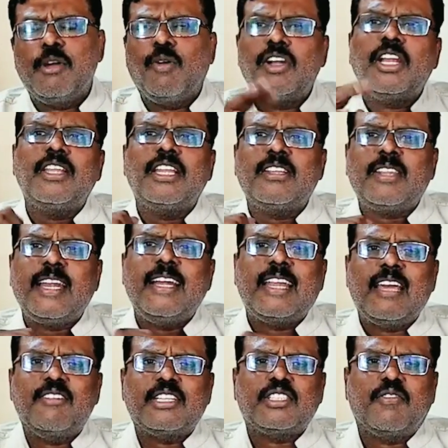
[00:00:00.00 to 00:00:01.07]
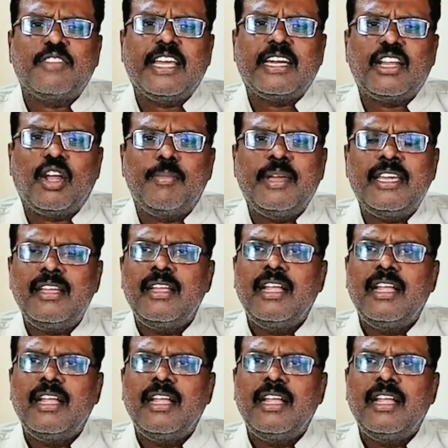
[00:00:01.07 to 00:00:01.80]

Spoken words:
what are the three drivers of the economy?